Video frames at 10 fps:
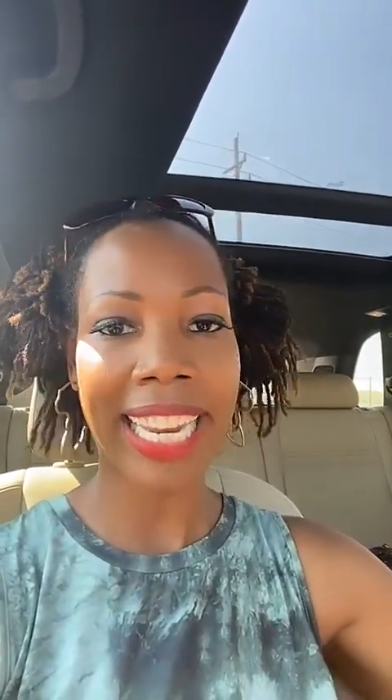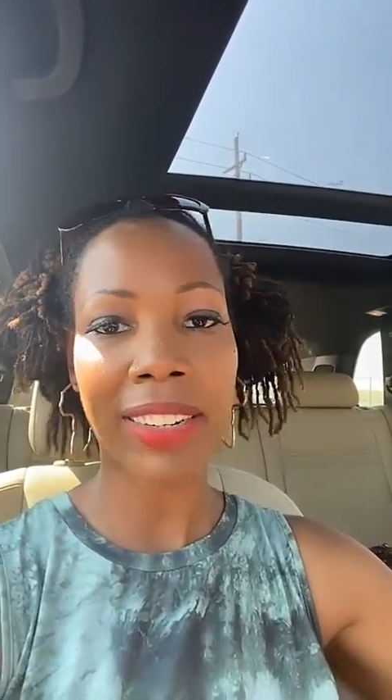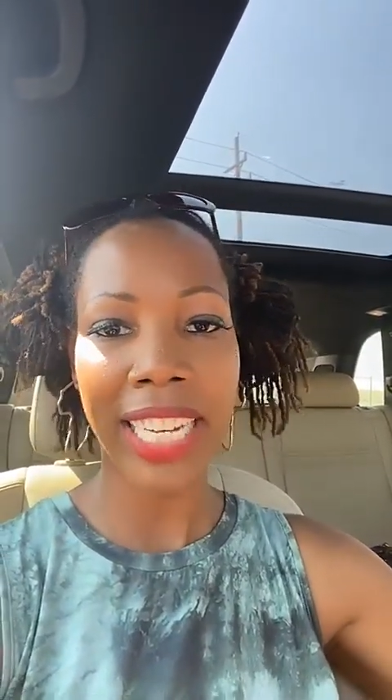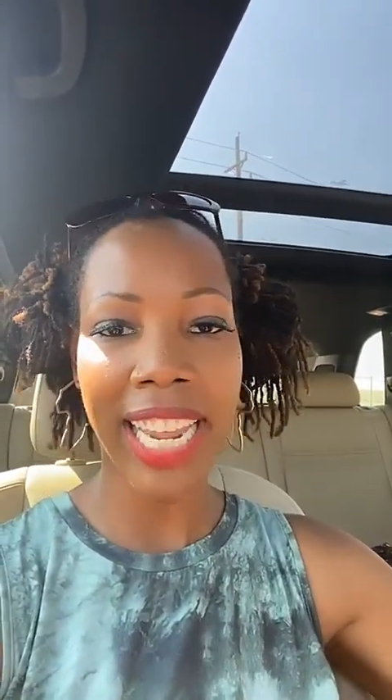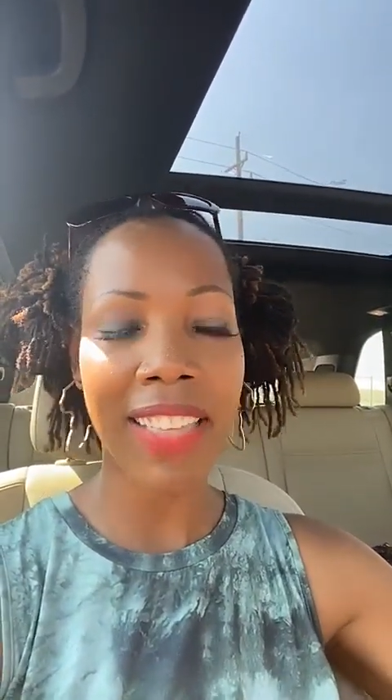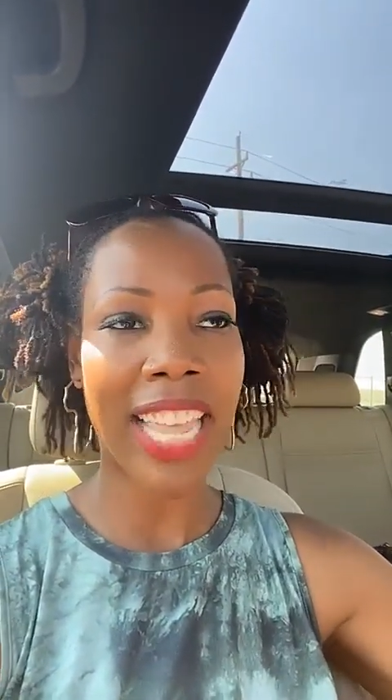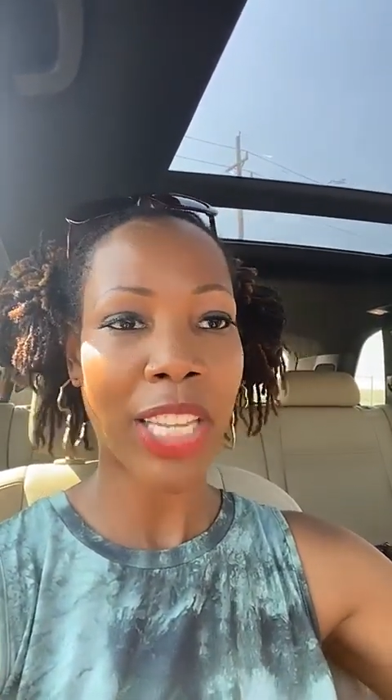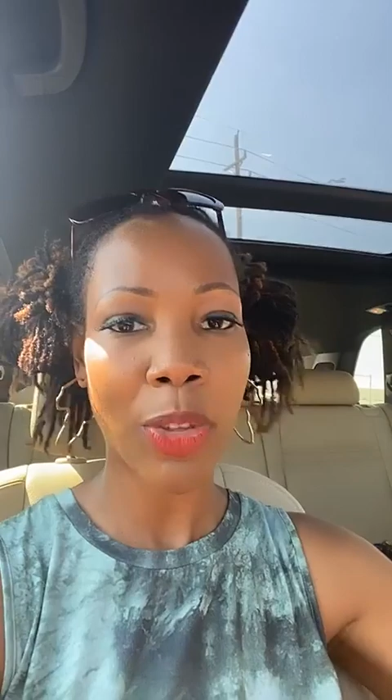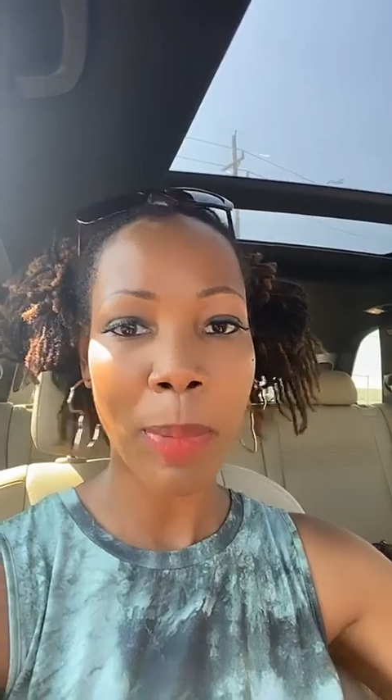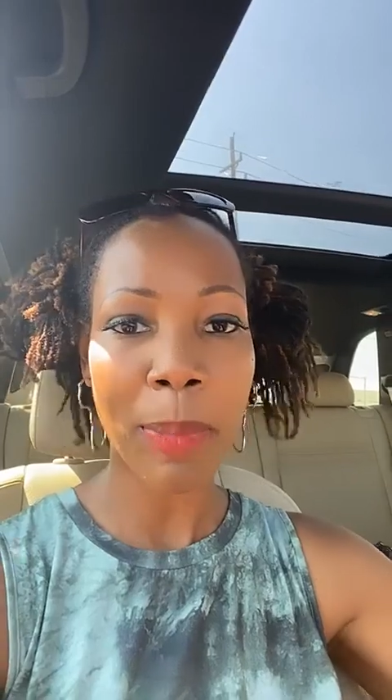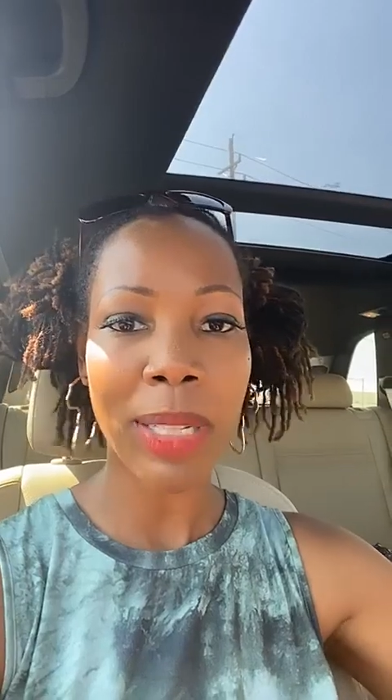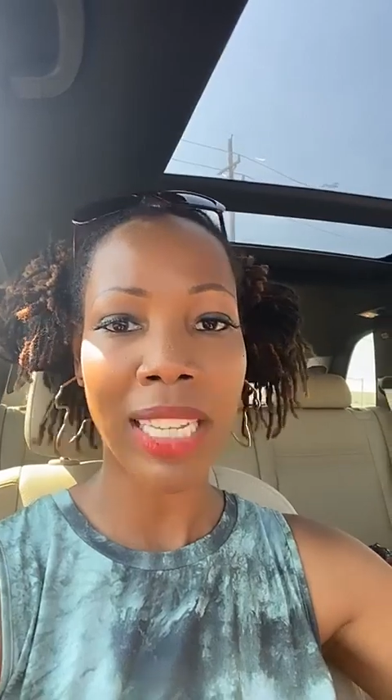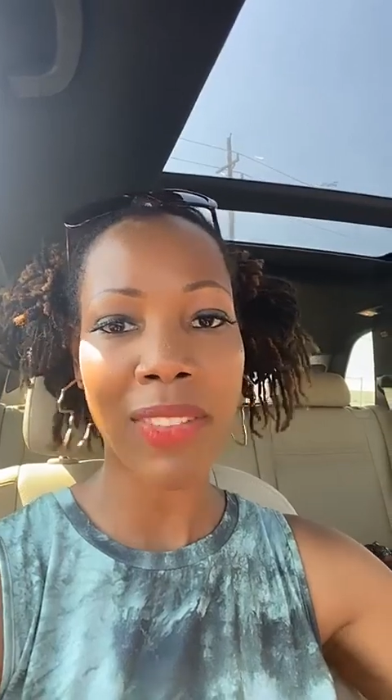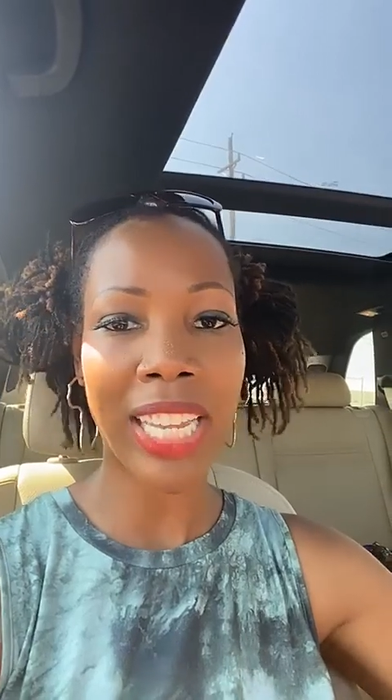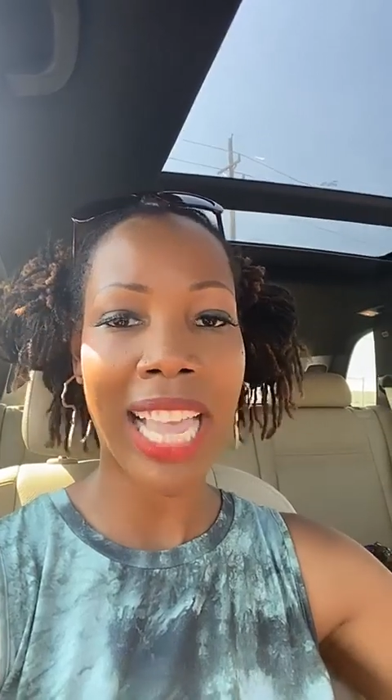area that you've been
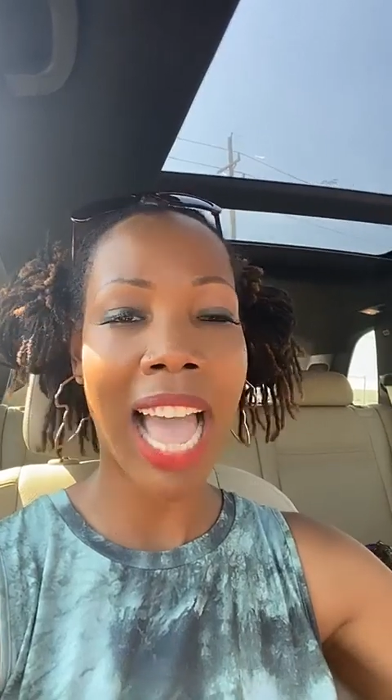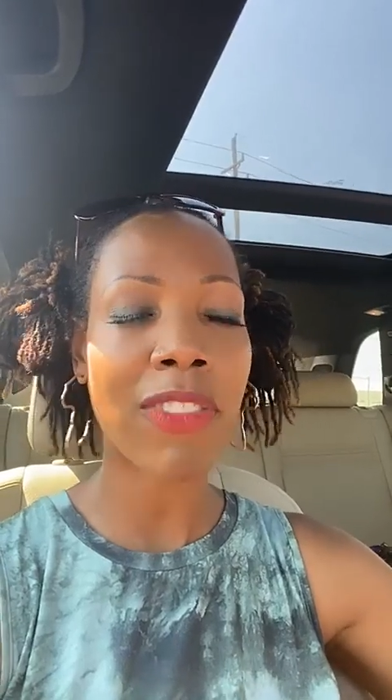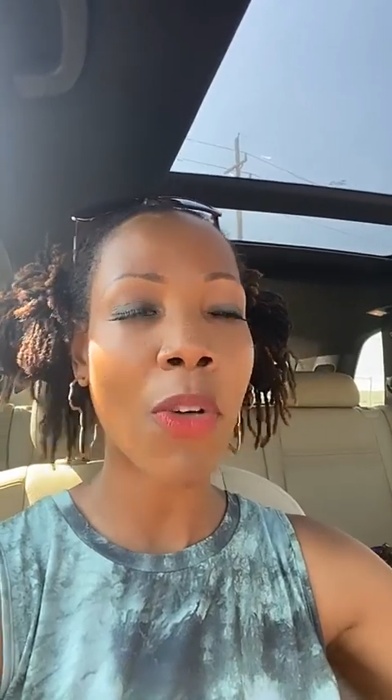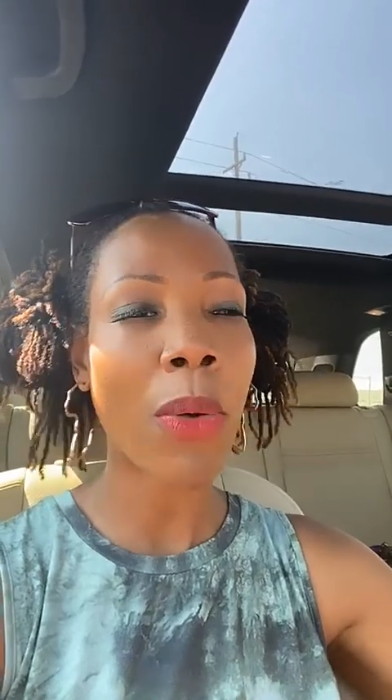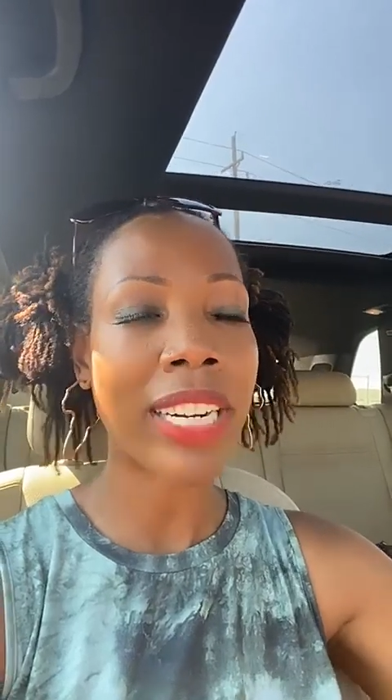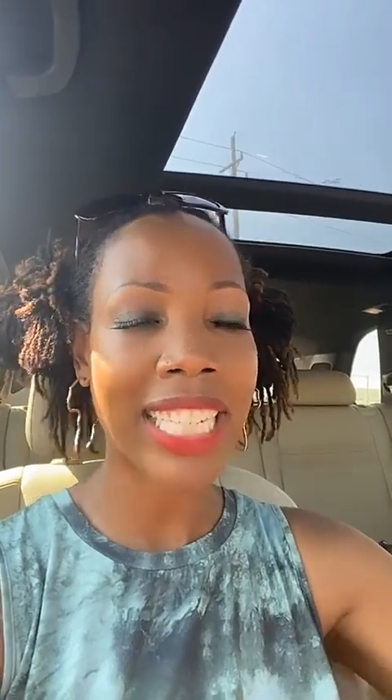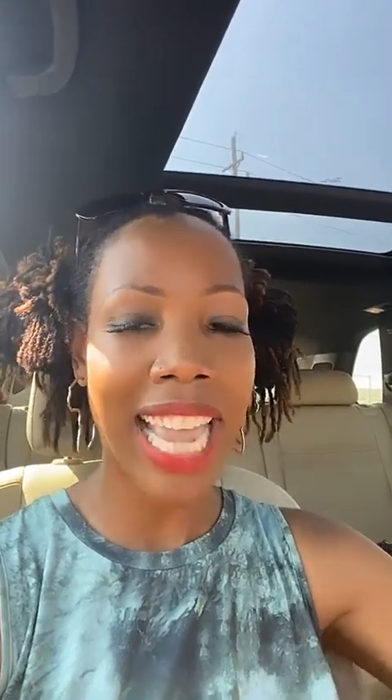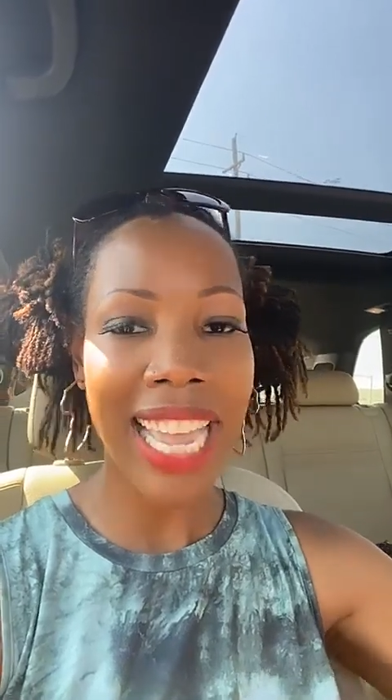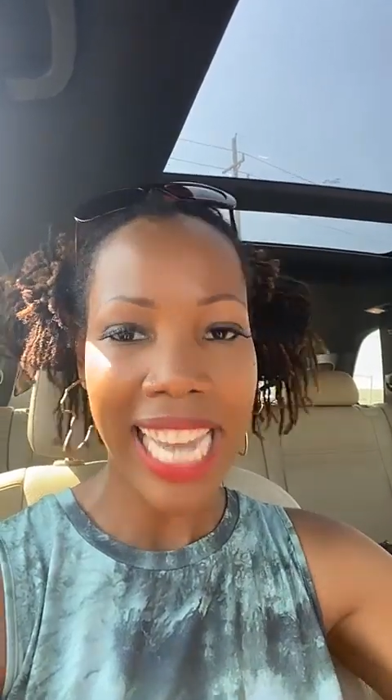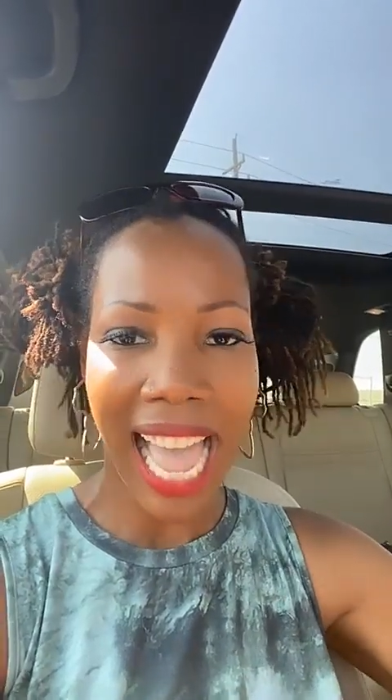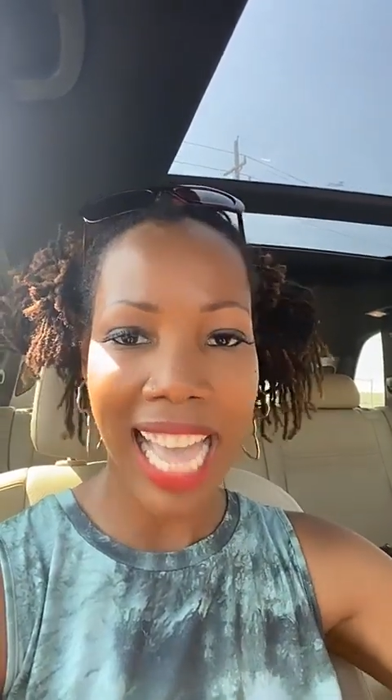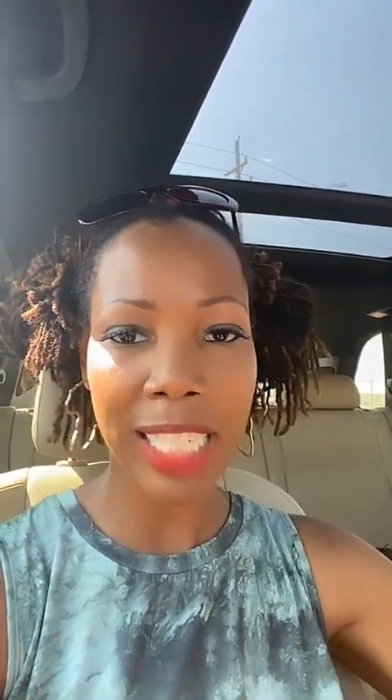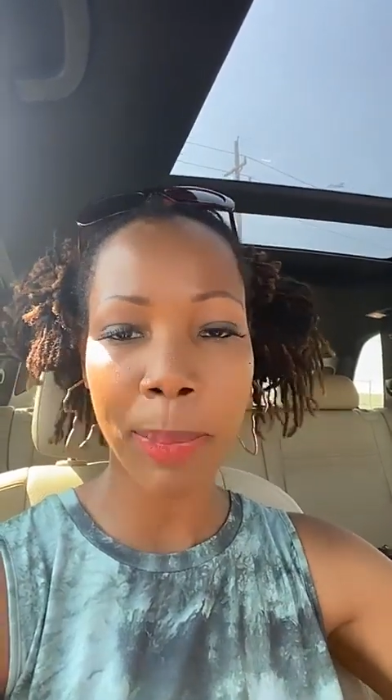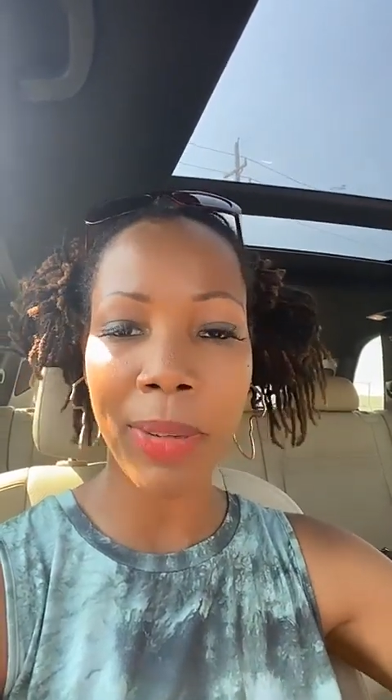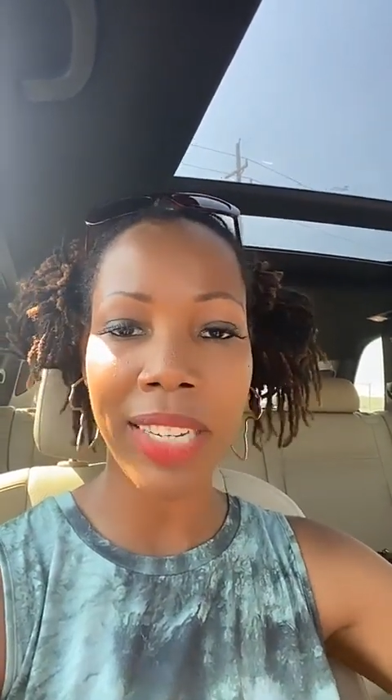believing God for, yet
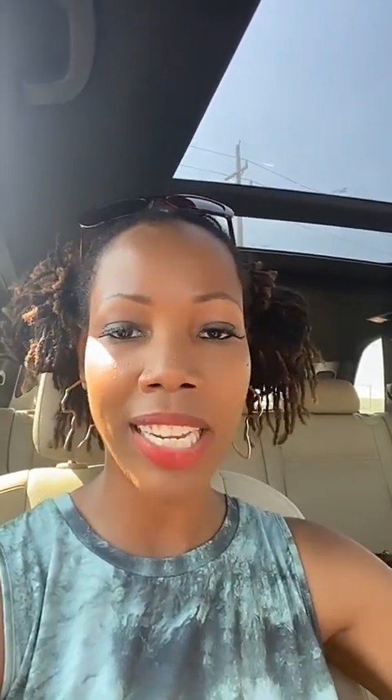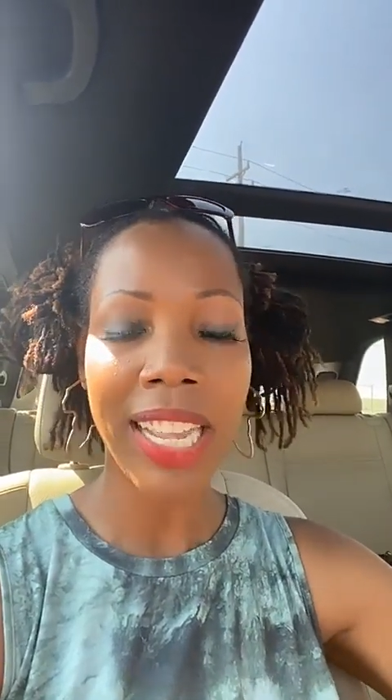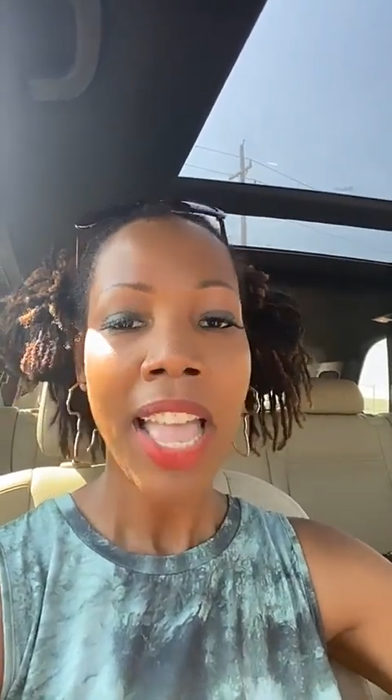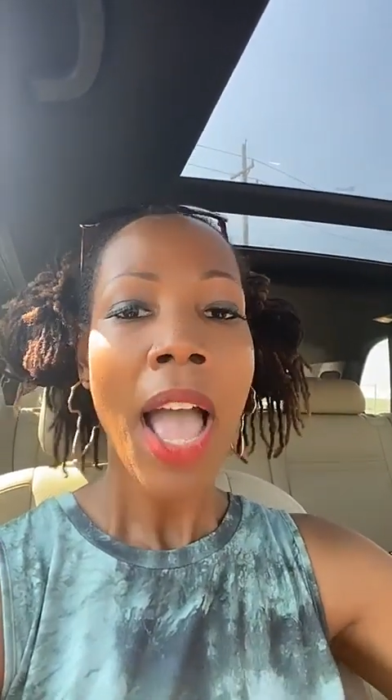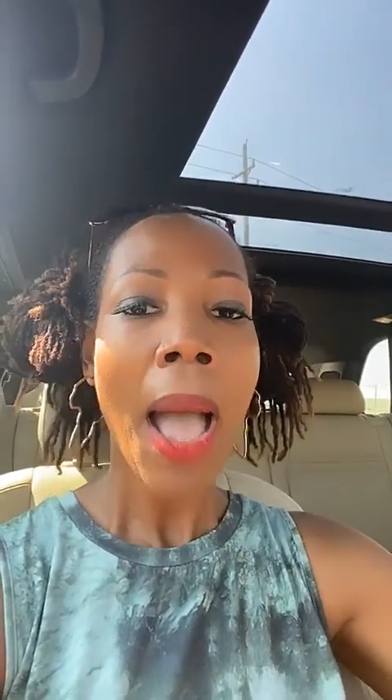God is putting